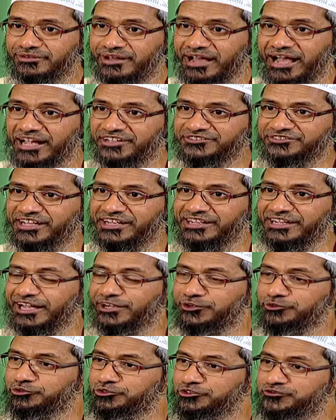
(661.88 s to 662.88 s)
ask
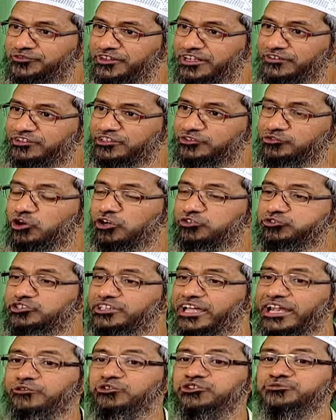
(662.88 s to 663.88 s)
Allah to fill with gold so
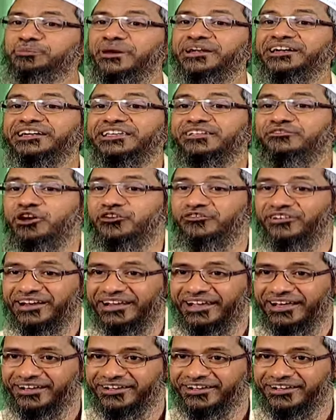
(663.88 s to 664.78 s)
that I would spend it in the way of Allah.